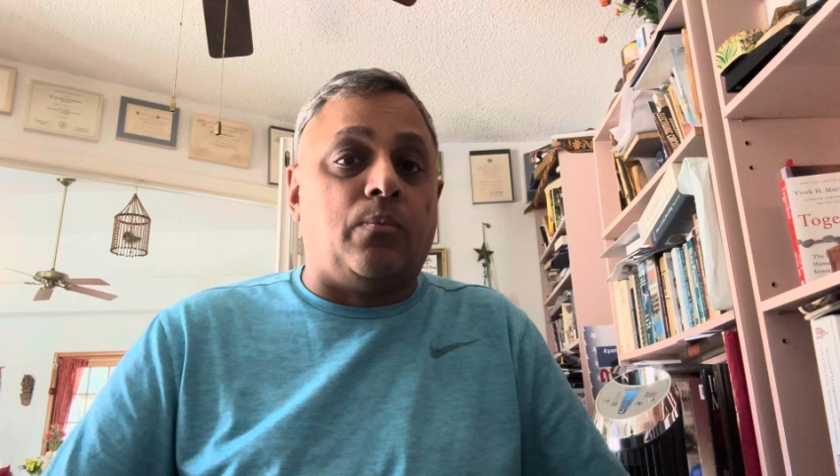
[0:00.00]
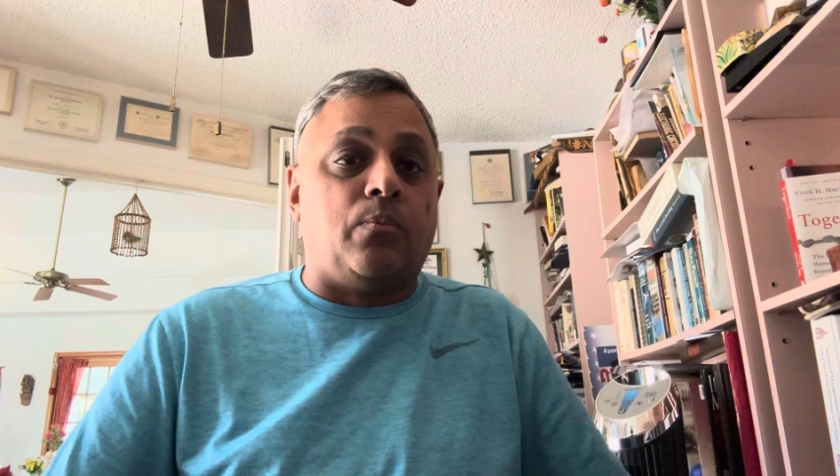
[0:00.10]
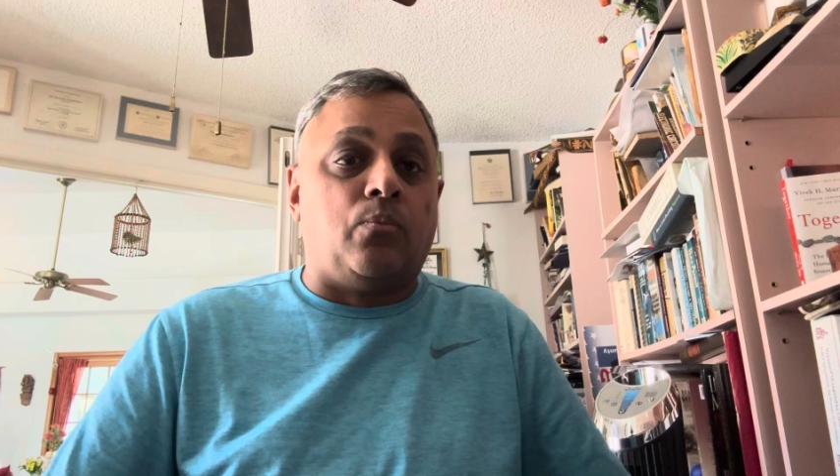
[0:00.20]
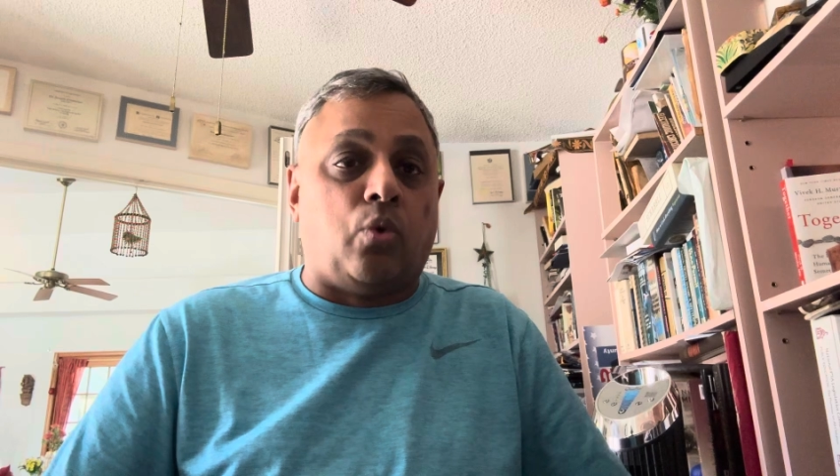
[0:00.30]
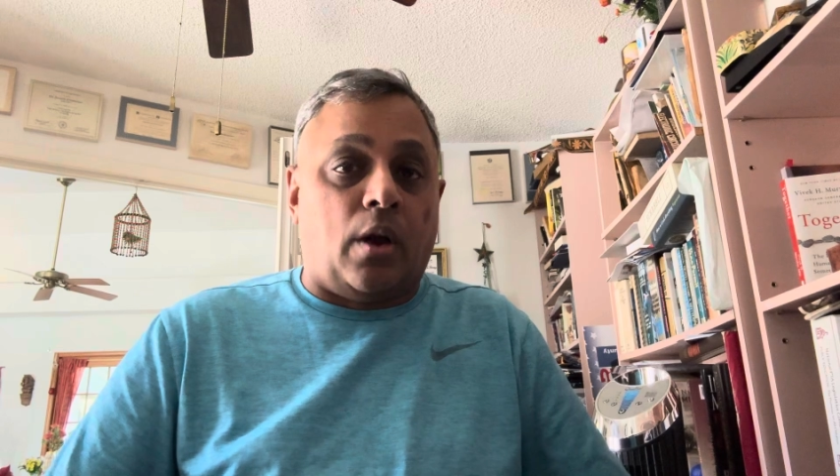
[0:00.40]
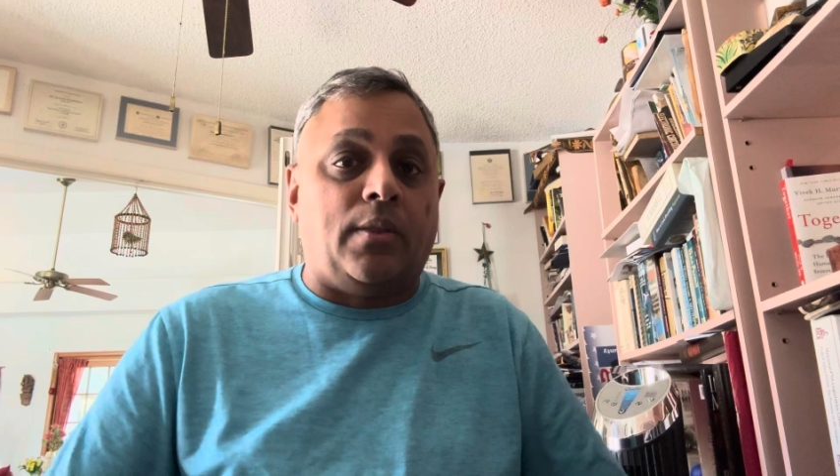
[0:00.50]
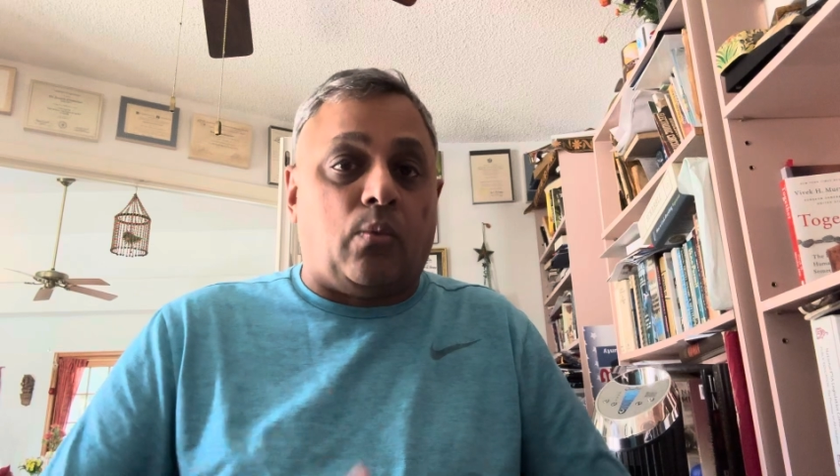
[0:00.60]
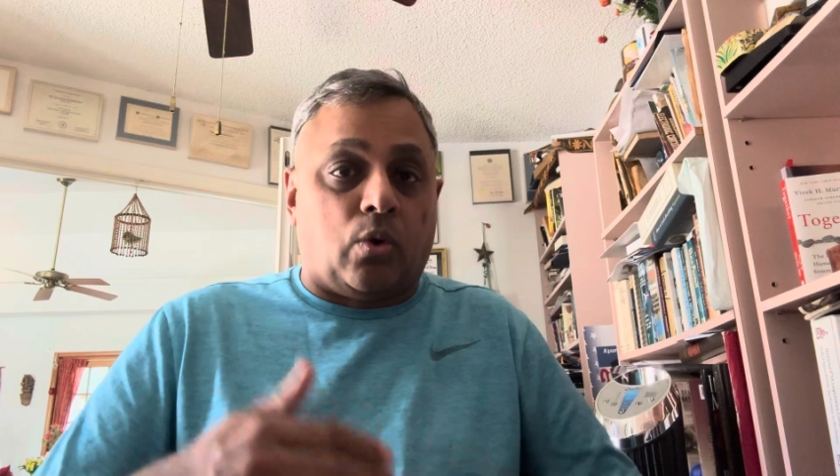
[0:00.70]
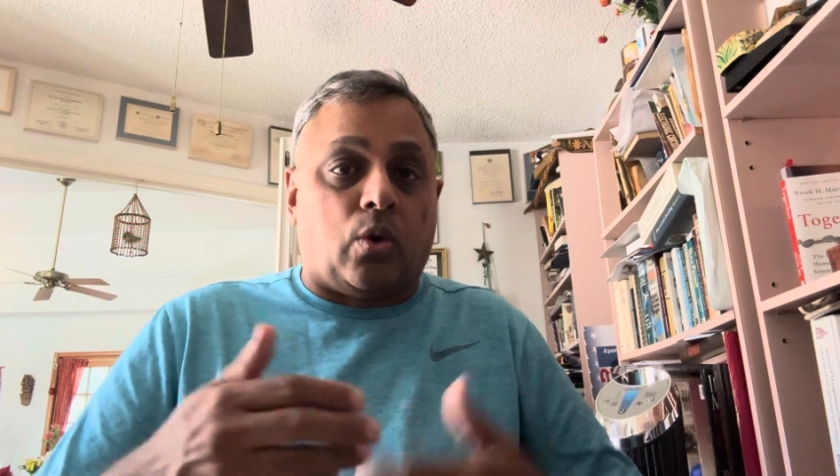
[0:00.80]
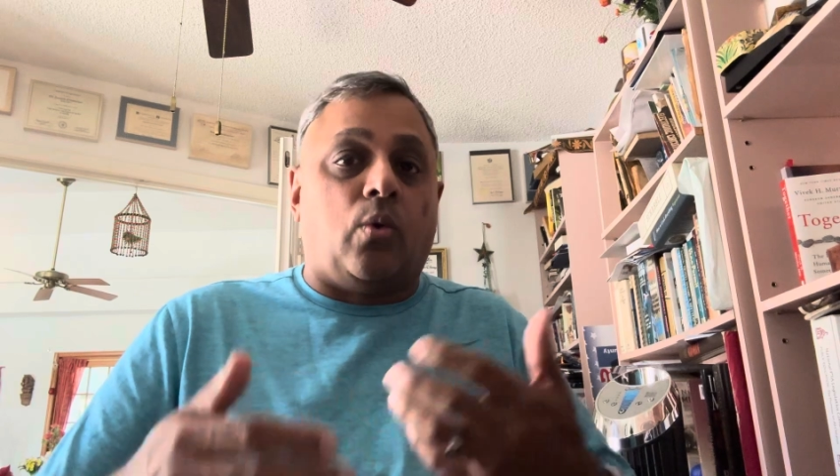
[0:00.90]
run that
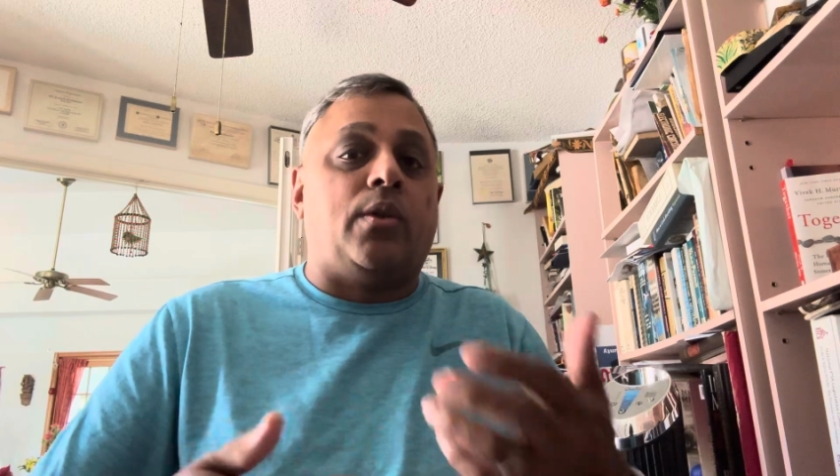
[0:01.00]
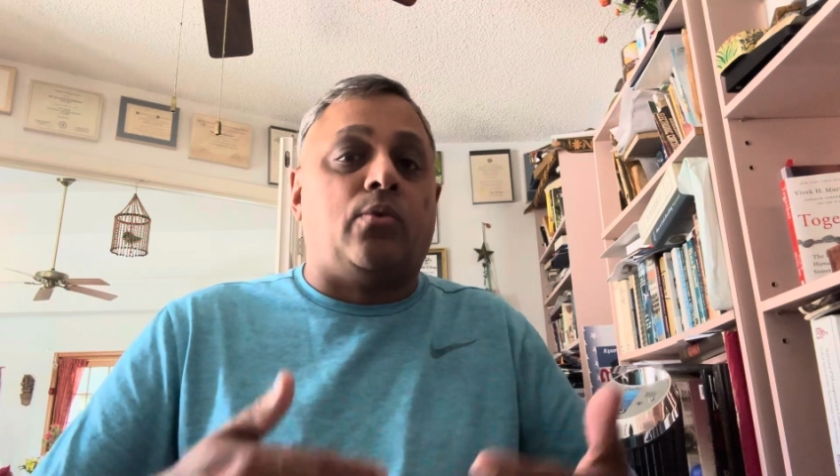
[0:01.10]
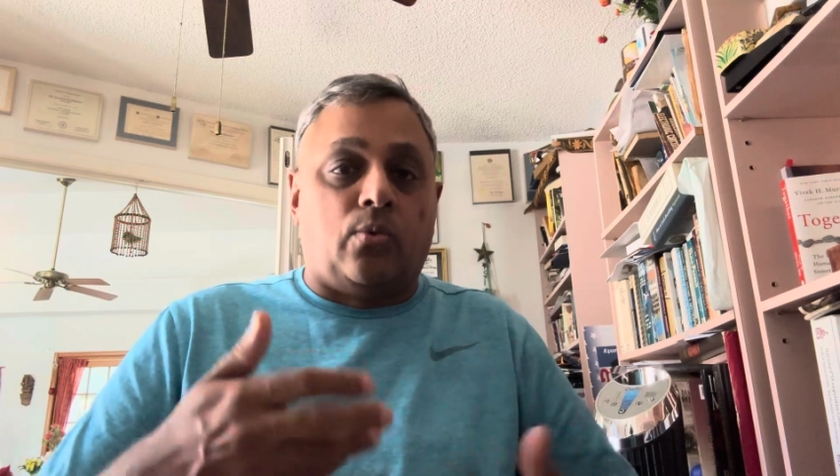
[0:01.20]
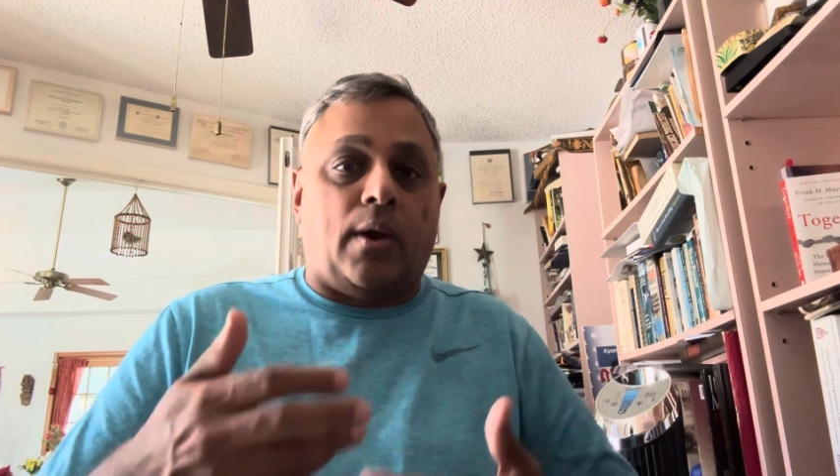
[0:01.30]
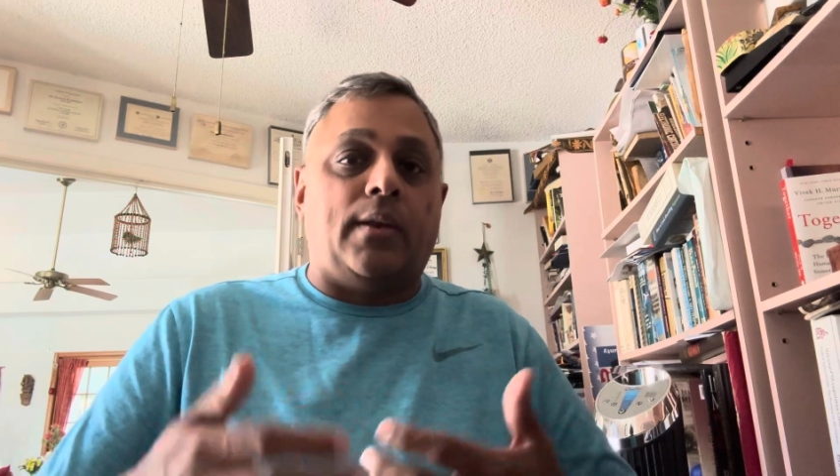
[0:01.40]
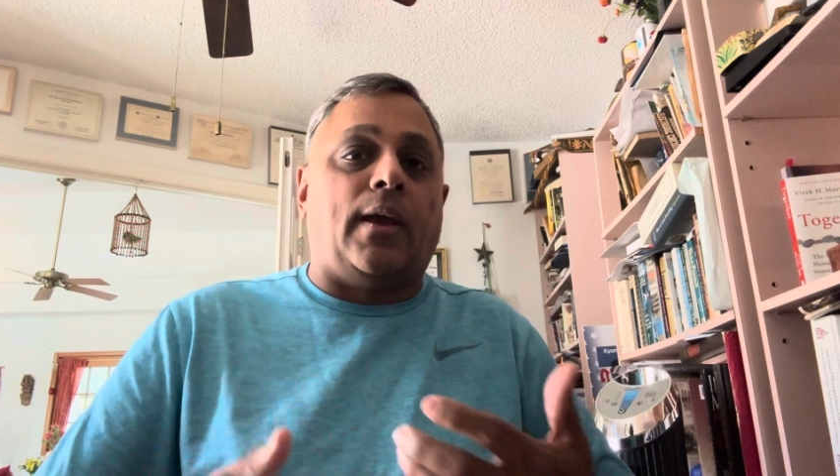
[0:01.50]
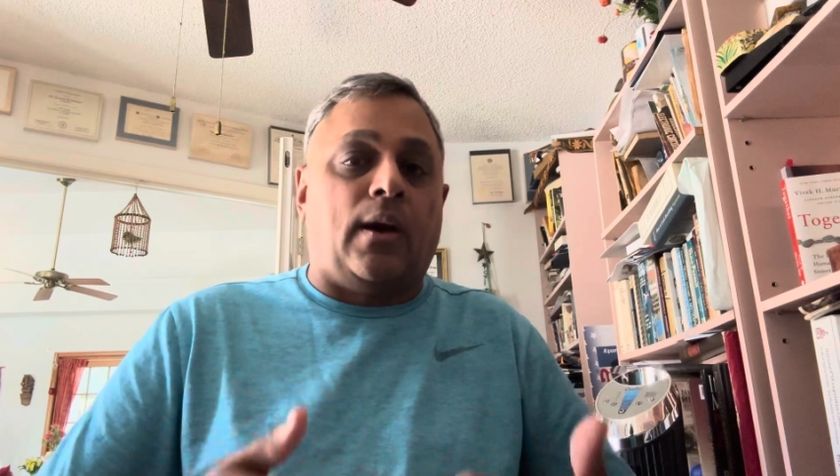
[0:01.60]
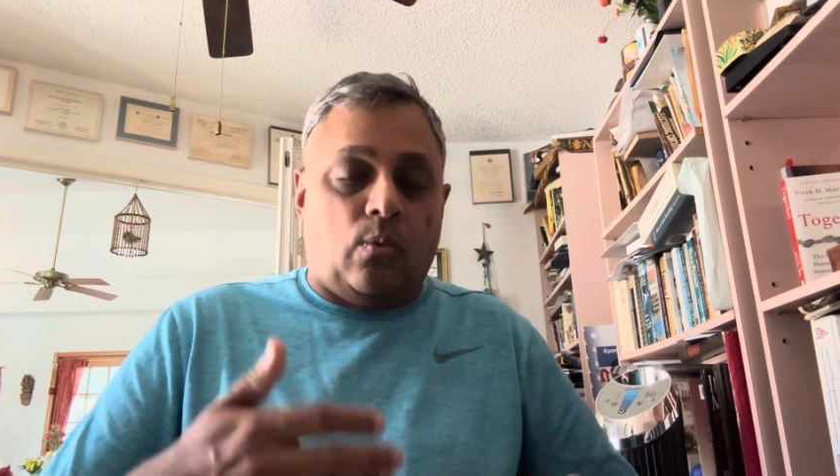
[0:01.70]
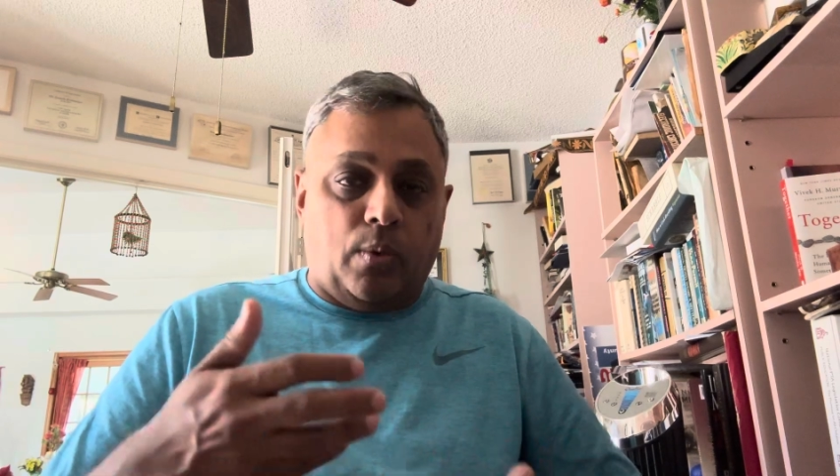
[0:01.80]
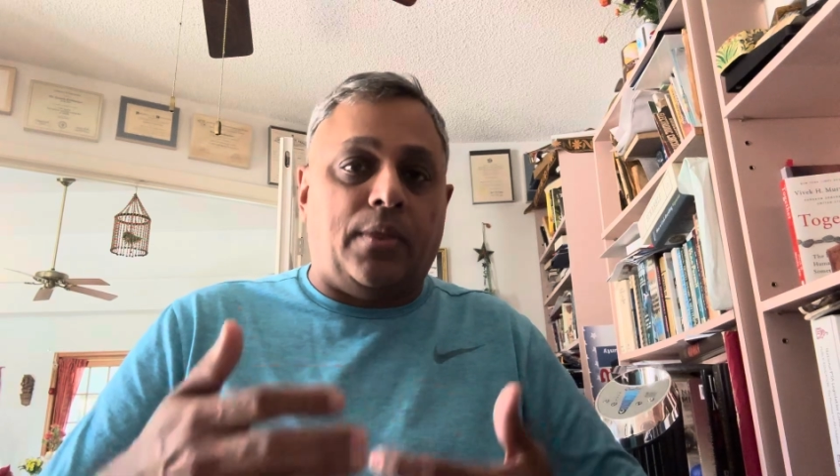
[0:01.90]
we're going through right
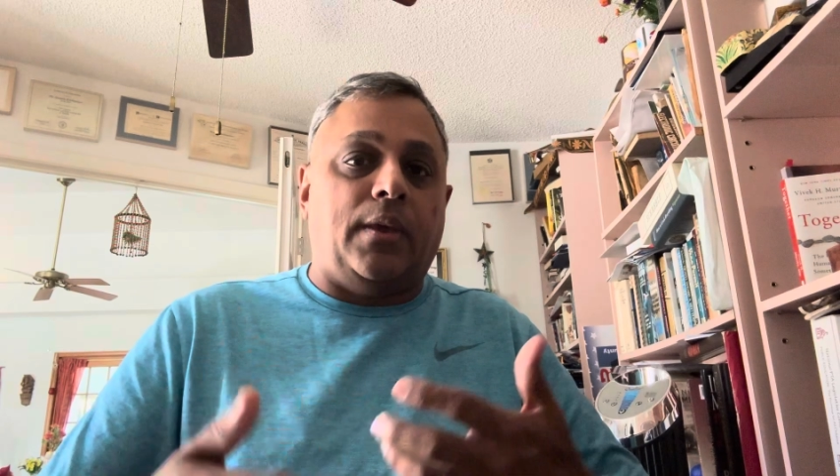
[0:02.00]
now with